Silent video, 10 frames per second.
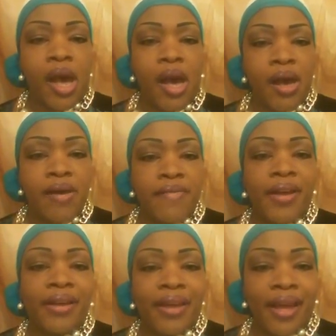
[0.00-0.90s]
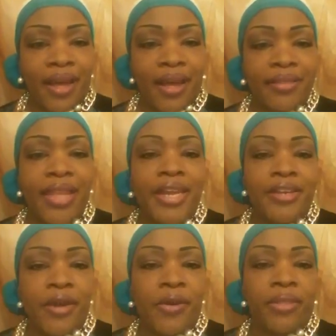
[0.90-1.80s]
of God. They
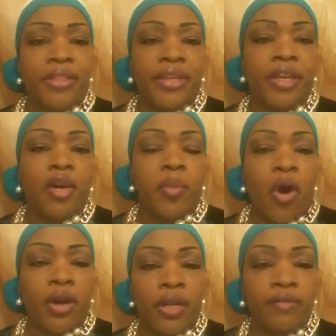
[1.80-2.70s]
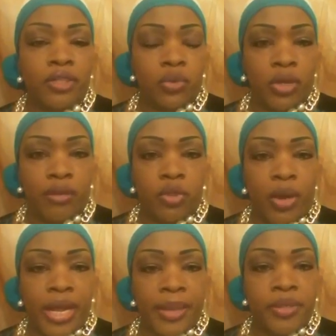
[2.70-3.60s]
know that they are a part of the 12
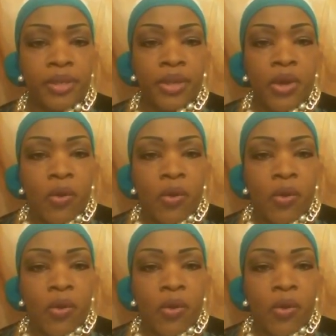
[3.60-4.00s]
tribes.